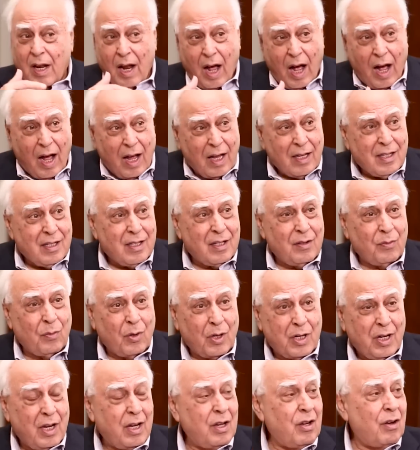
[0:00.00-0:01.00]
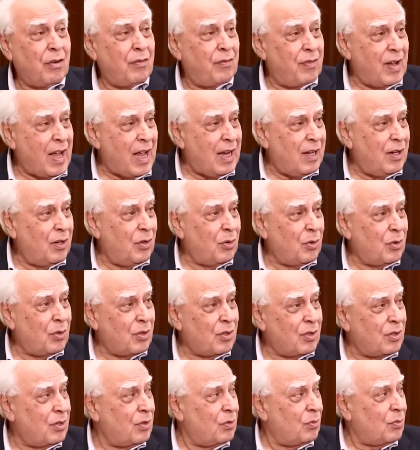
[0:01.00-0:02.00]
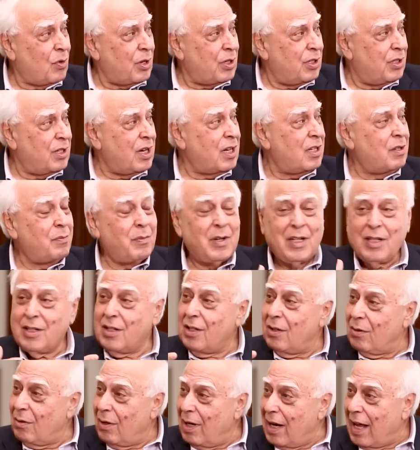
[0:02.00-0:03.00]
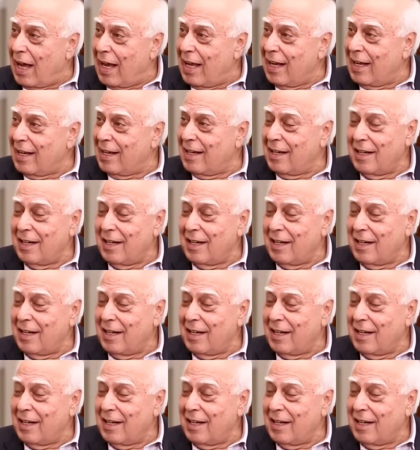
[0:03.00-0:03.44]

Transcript: asked what are your values, what judgments you like.